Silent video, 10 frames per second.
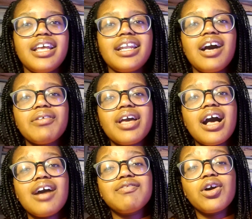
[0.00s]
And now we
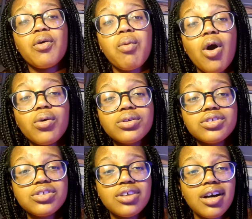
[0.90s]
have a quote
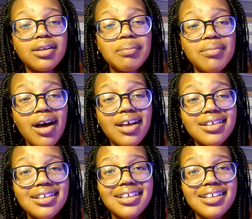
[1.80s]
on a mug,